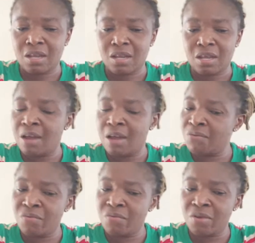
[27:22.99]
I don't
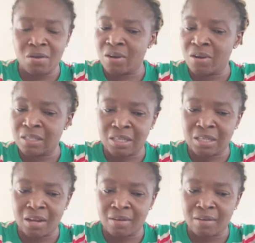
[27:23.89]
really
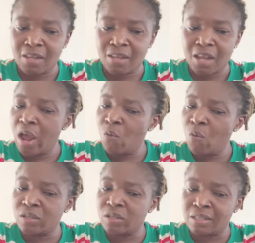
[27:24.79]
understand. Where
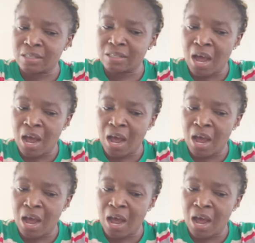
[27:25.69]
was the scam?